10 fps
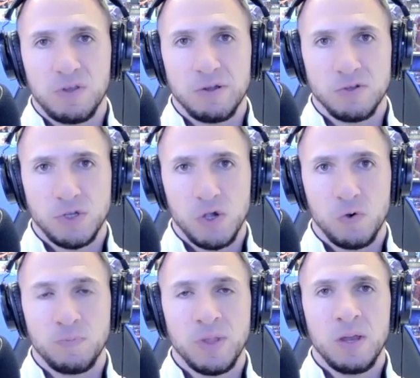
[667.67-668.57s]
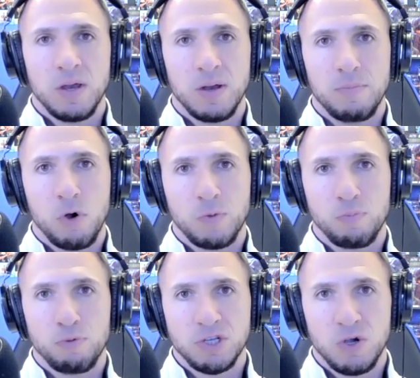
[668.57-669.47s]
or so. Mark
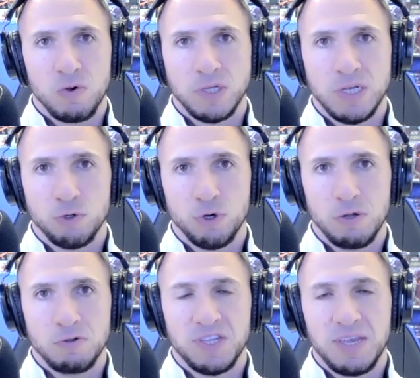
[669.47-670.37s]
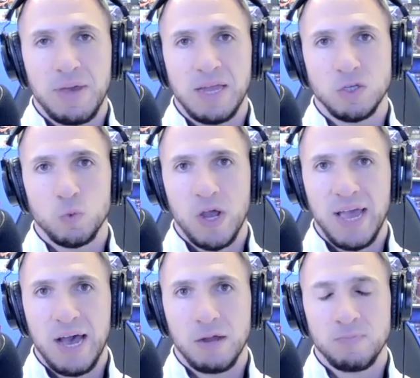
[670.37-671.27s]
Briscoe was introduced. He made his
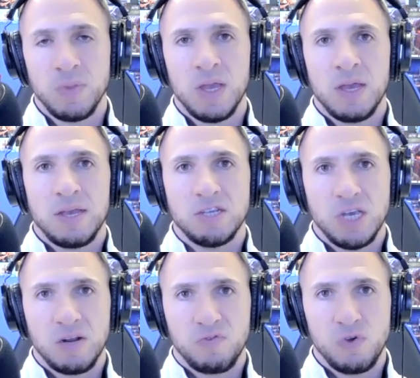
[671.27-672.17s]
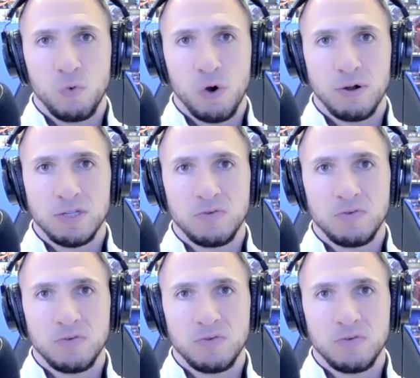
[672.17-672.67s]
way out. He said a few words,